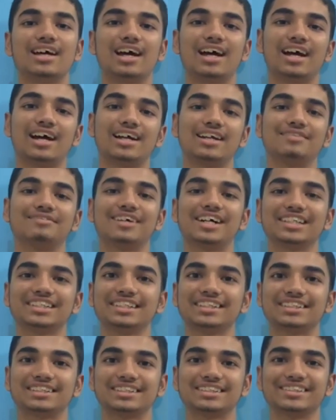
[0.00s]
And
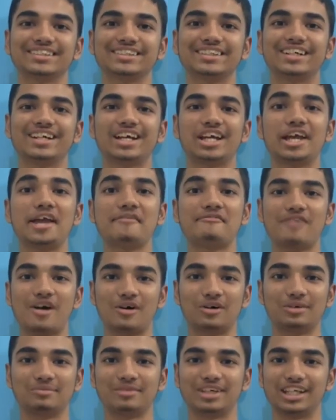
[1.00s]
Vasa sir, he
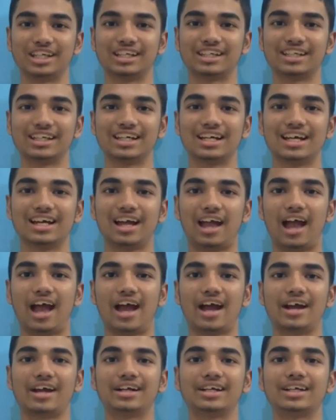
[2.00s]
found me
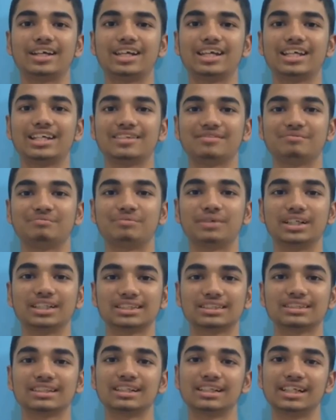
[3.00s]
and he
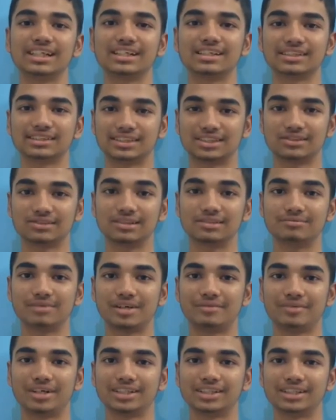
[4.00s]
personally consoled my
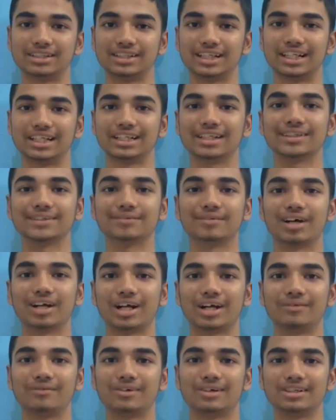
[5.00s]
mother, telling her where
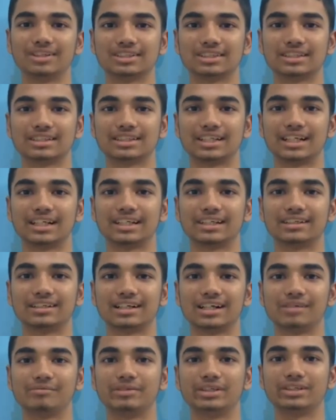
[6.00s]
I was and telling her
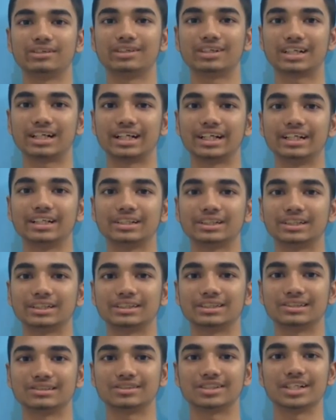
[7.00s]
I'll be all right
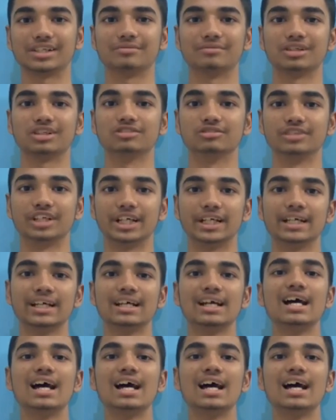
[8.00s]
and talking about me.